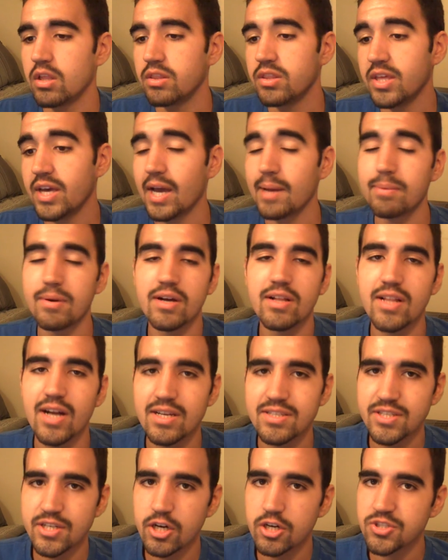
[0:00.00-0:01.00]
The iPod
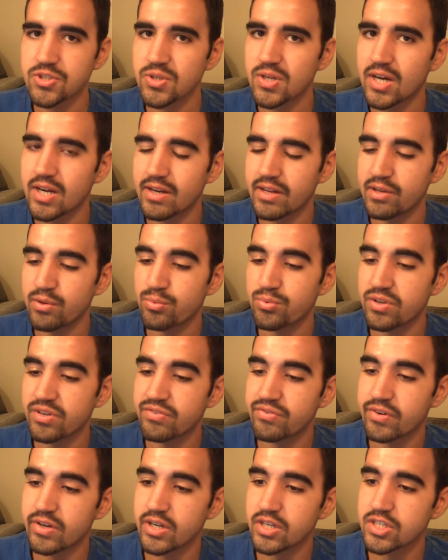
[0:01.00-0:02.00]
Classic also got a
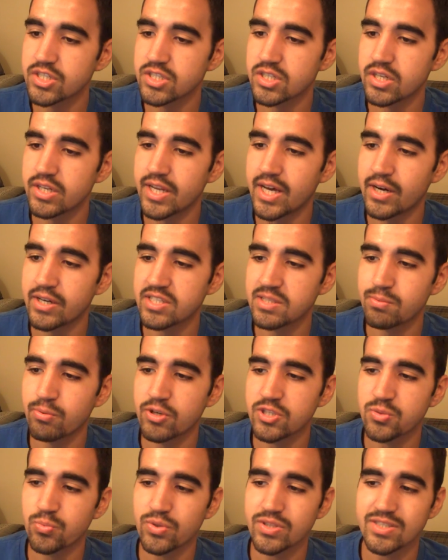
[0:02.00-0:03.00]
refresh. Now it
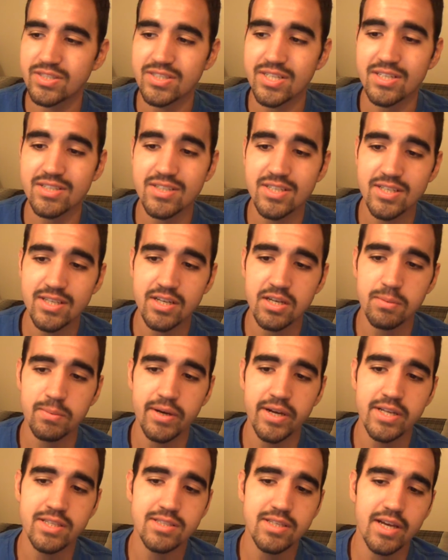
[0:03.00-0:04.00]
supports 160
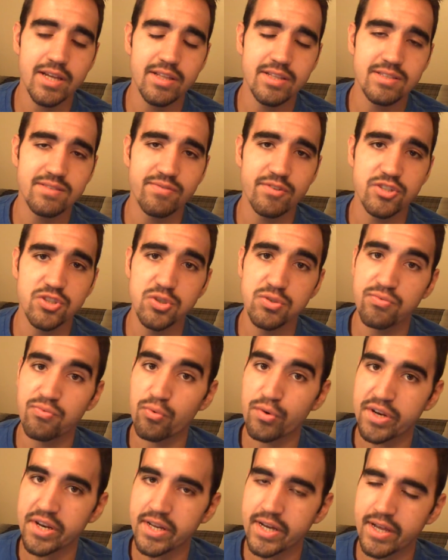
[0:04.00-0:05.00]
gigabytes, and it's for
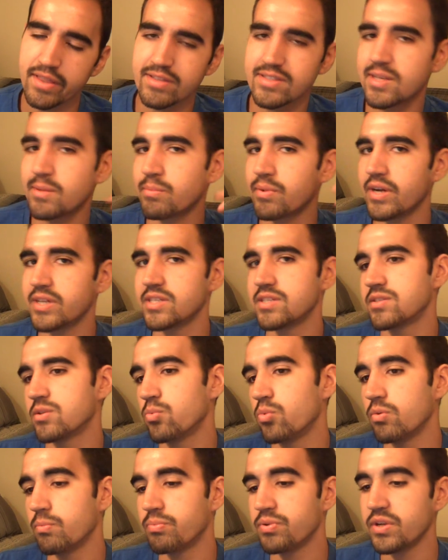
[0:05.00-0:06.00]
$249, the same price as the
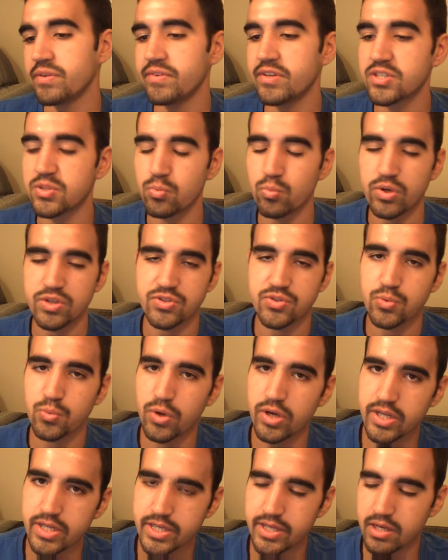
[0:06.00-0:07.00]
previous
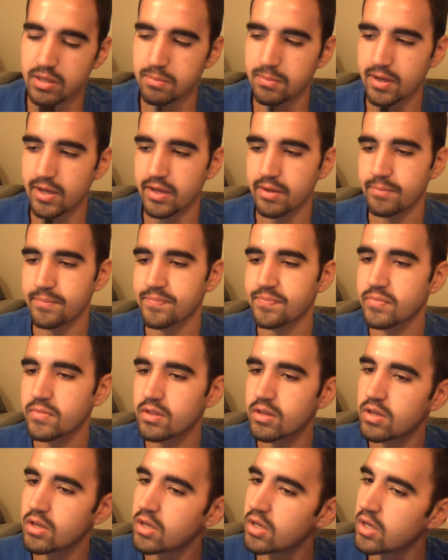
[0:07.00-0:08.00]
120 gigabyte.
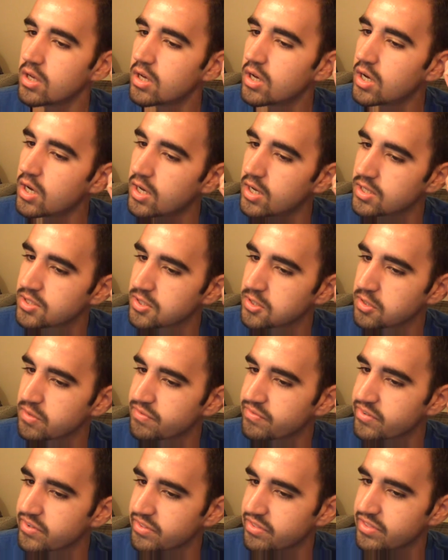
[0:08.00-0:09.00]
So look
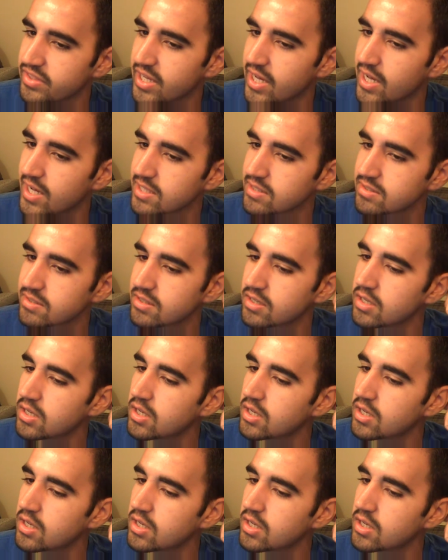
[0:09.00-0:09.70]
for that.